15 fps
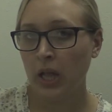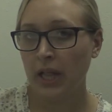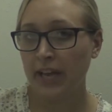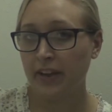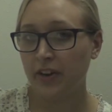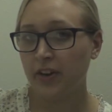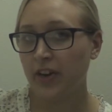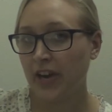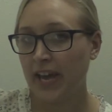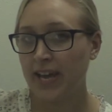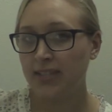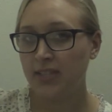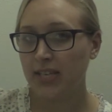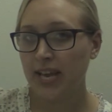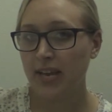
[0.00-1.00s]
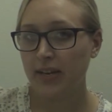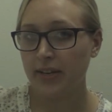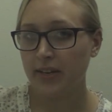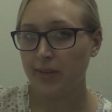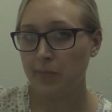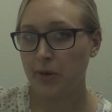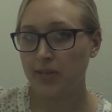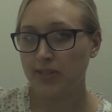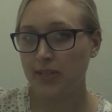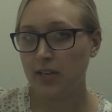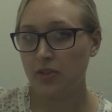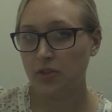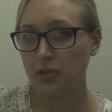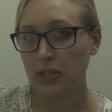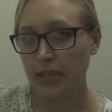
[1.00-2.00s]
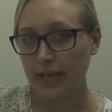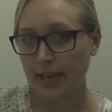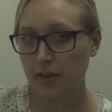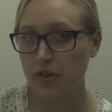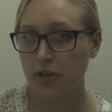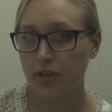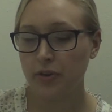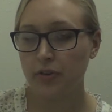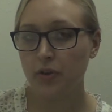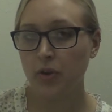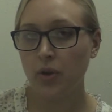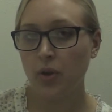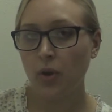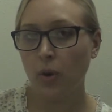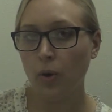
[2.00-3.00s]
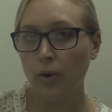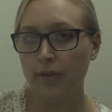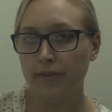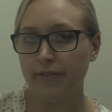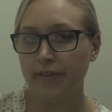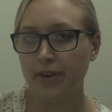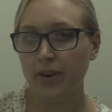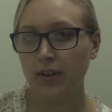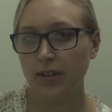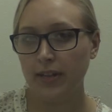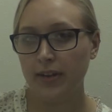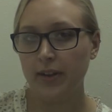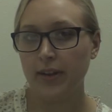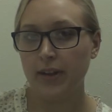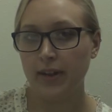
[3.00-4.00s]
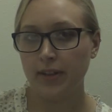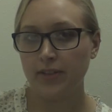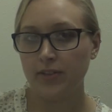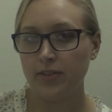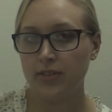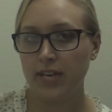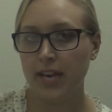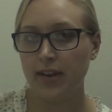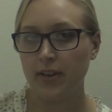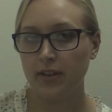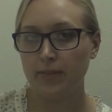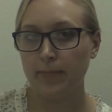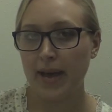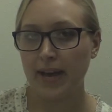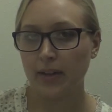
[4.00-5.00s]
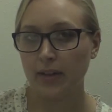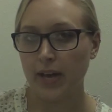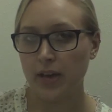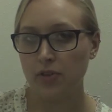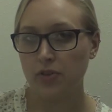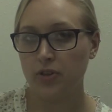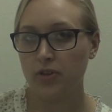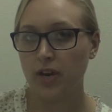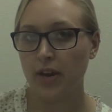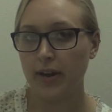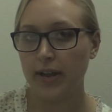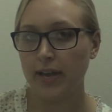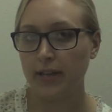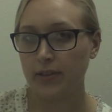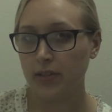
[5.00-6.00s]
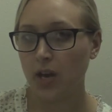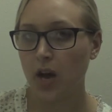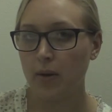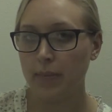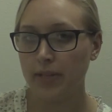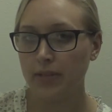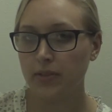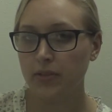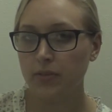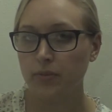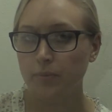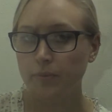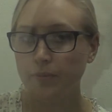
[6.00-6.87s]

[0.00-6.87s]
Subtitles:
like Hurricane Sandy in the presidential election, or the virulent and instantaneous backlash to Todd Akin's comments.